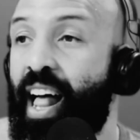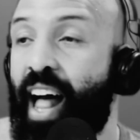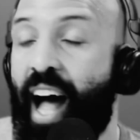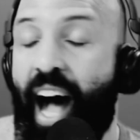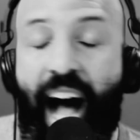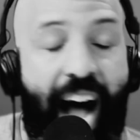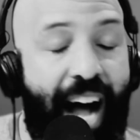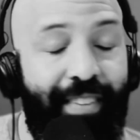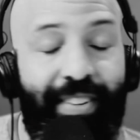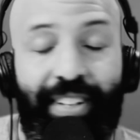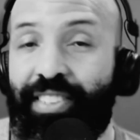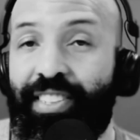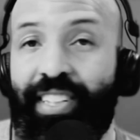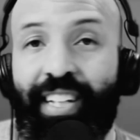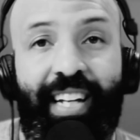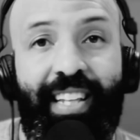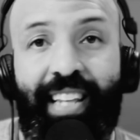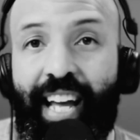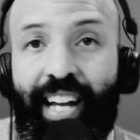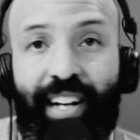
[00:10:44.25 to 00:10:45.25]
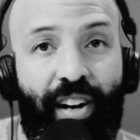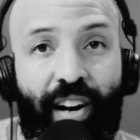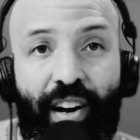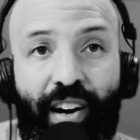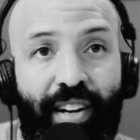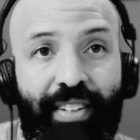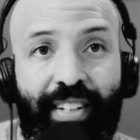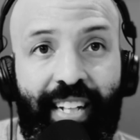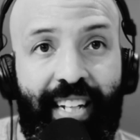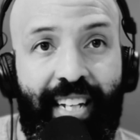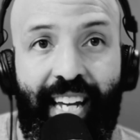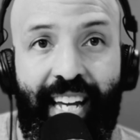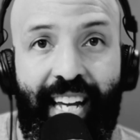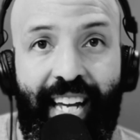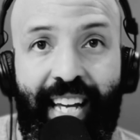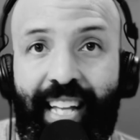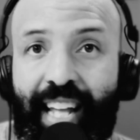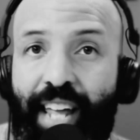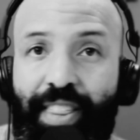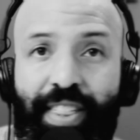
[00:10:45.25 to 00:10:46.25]
obviously they called the
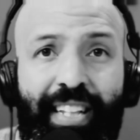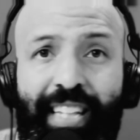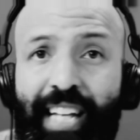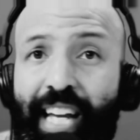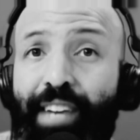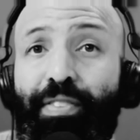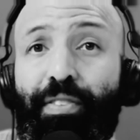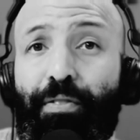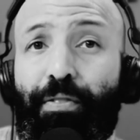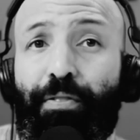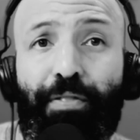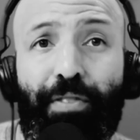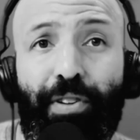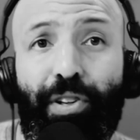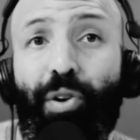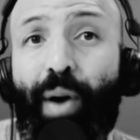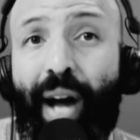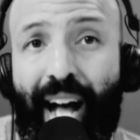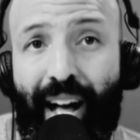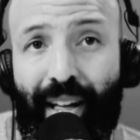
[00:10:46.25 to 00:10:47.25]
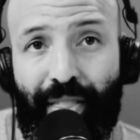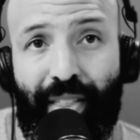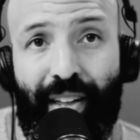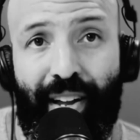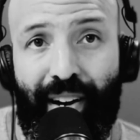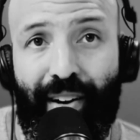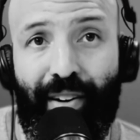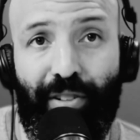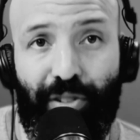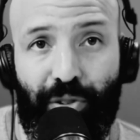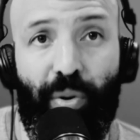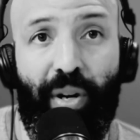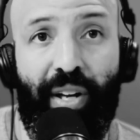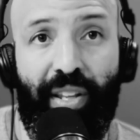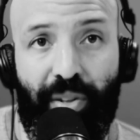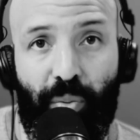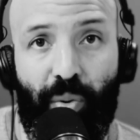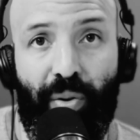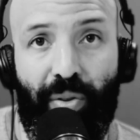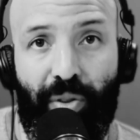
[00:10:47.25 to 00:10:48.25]
kid. I think they even flew out there as well.
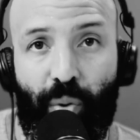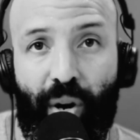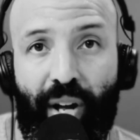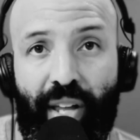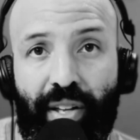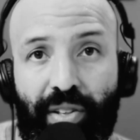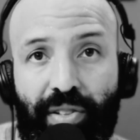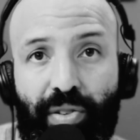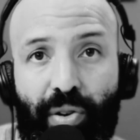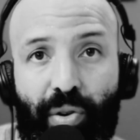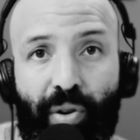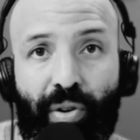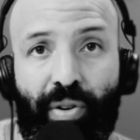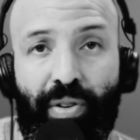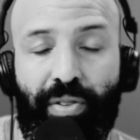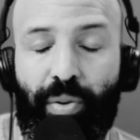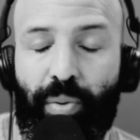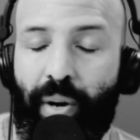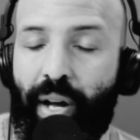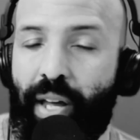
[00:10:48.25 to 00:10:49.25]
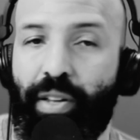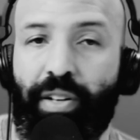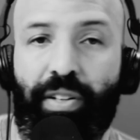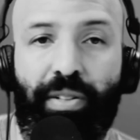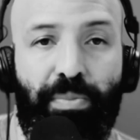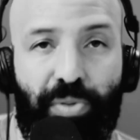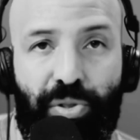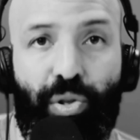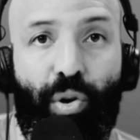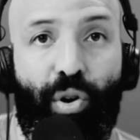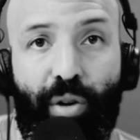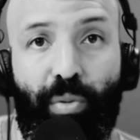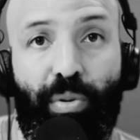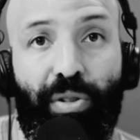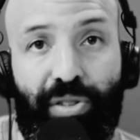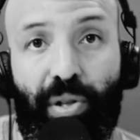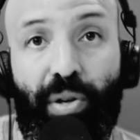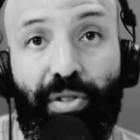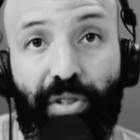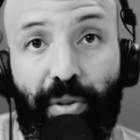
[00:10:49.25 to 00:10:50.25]
The way the story
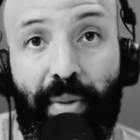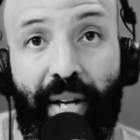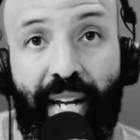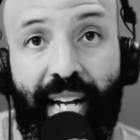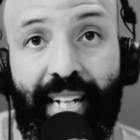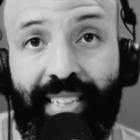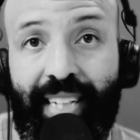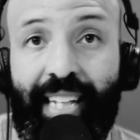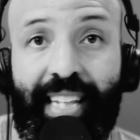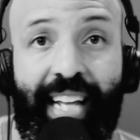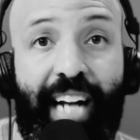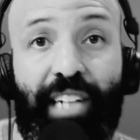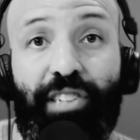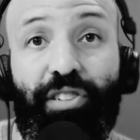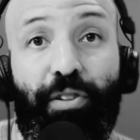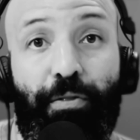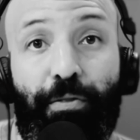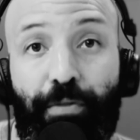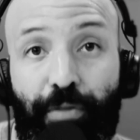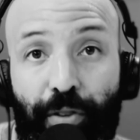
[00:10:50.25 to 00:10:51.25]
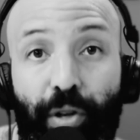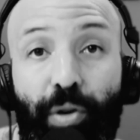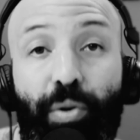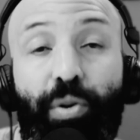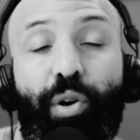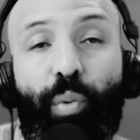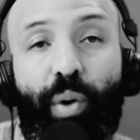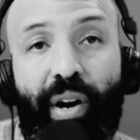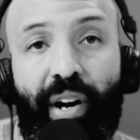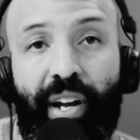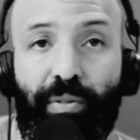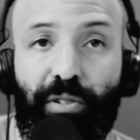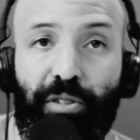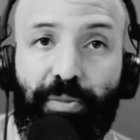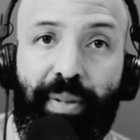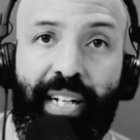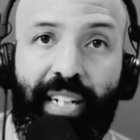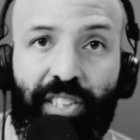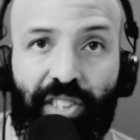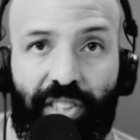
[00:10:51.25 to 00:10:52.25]
was told to me is that they actually flew to where he was
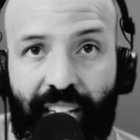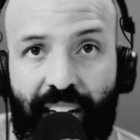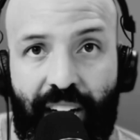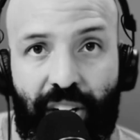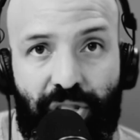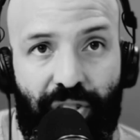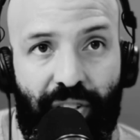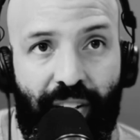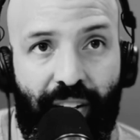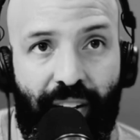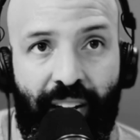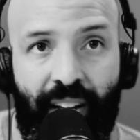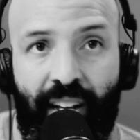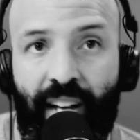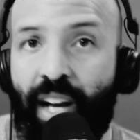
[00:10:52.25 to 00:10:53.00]
being stationed,